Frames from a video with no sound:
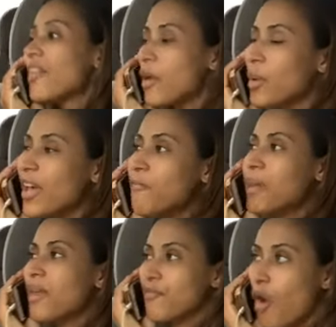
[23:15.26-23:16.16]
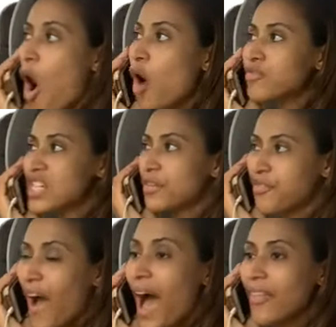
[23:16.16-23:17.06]
that we have been involved in,
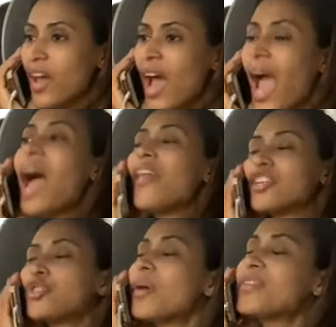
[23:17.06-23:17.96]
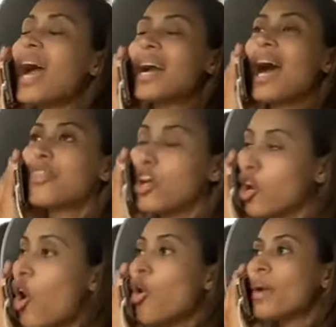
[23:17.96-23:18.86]
Father, that you have not gotten the
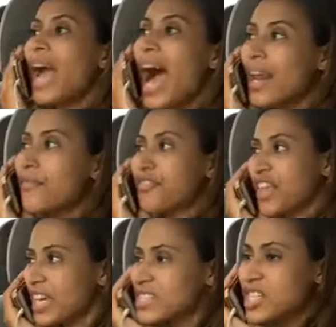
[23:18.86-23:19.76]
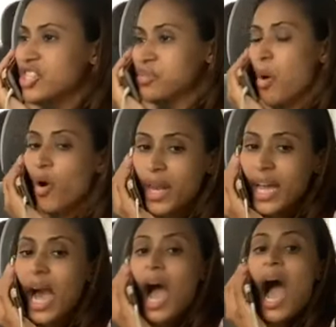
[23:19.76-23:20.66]
glory out of, things this
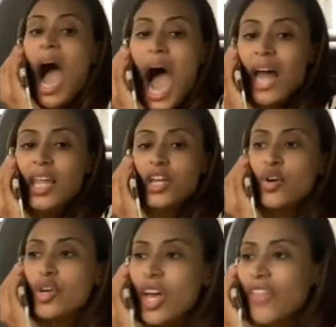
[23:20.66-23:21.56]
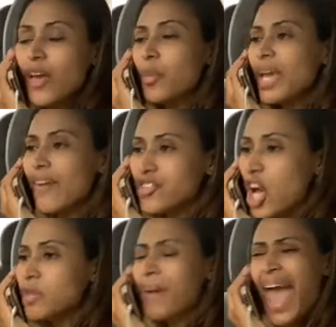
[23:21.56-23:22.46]
morning, hallelujah, that we have
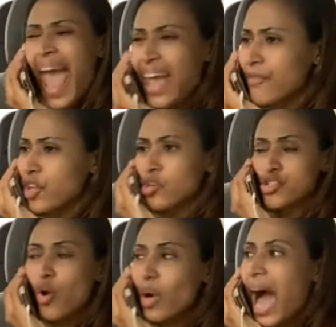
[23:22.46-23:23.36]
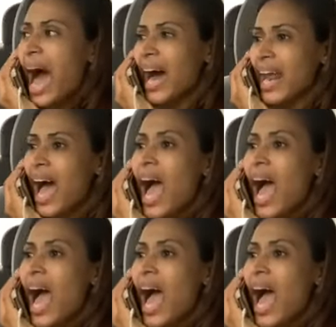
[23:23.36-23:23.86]
done behaviors, oh God,